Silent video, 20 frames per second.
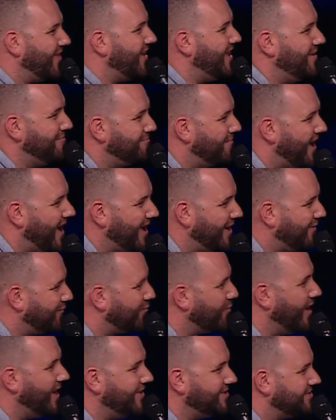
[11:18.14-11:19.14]
that he might have
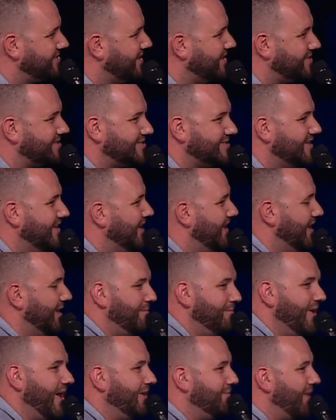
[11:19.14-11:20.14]
raised this
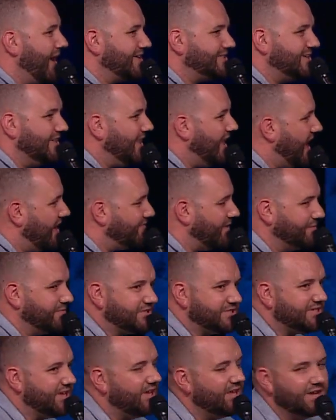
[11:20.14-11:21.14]
man back to life. I'm
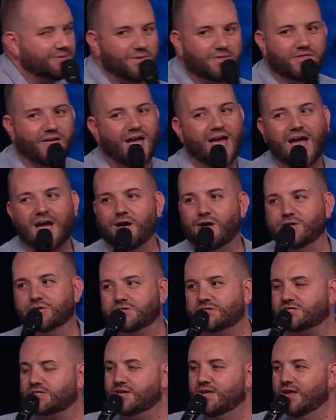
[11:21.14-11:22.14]
seeing him in the
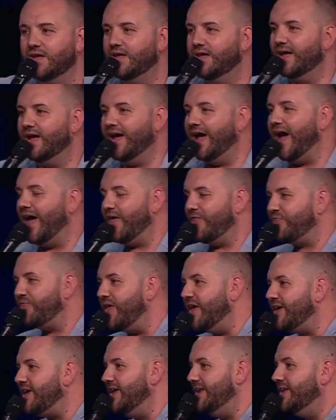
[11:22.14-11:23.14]
house. I
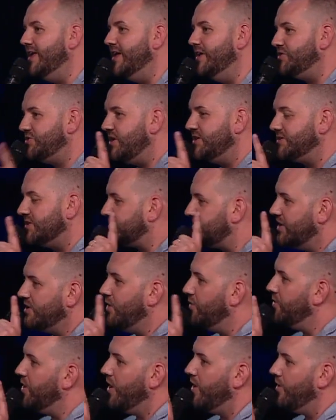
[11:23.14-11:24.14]
think he did. Jesus said,
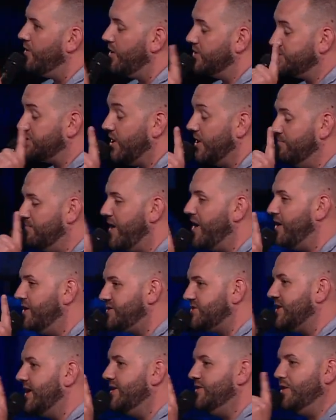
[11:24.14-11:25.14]
oh no. Or sorry, Mary
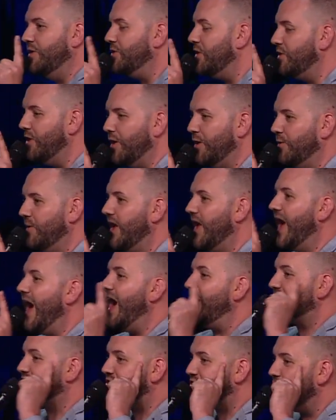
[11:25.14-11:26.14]
said, no.
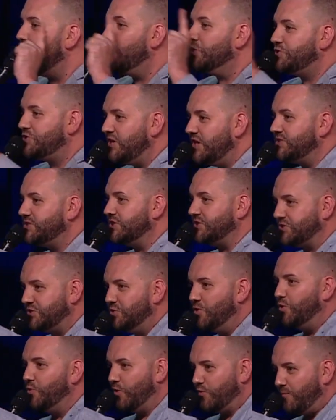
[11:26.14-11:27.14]
I saw Jesus
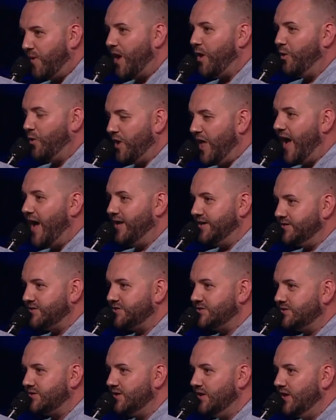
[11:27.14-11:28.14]
do it with my own
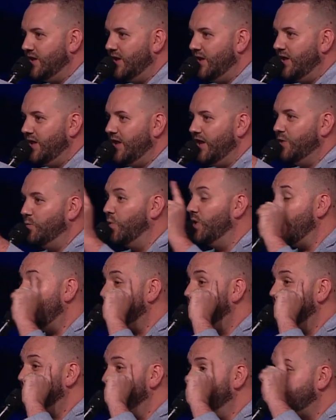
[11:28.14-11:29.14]
eyes. And
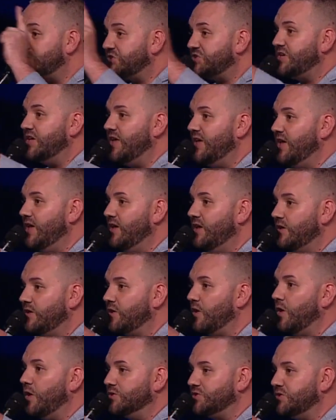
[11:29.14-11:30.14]
whatever you see
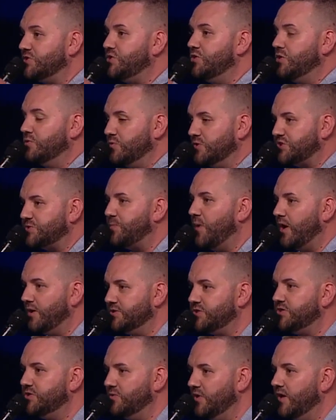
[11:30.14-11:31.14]
causes you to
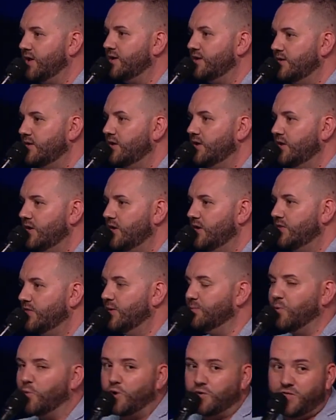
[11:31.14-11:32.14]
respond to it.
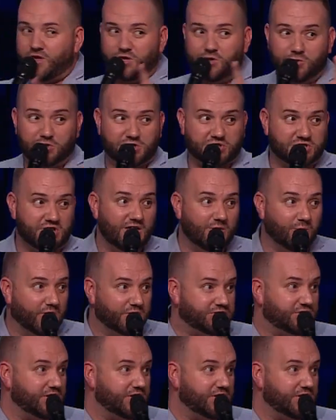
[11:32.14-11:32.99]
The more that you see what